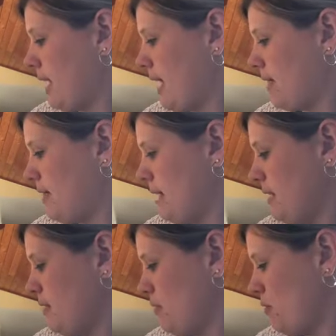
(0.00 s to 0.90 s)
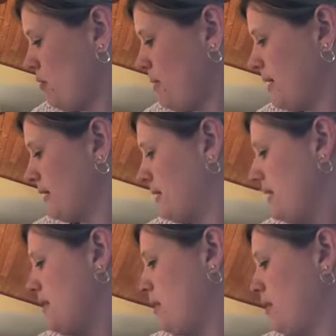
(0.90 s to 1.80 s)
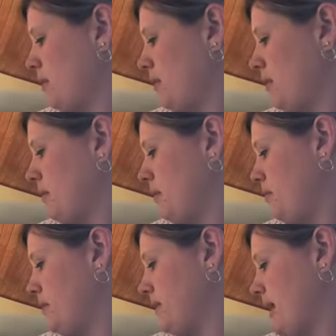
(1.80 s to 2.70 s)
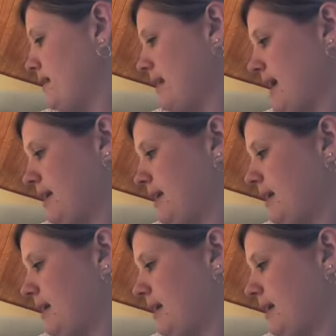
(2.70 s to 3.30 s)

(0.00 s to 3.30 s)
And they knew, because he couldn't stay dead,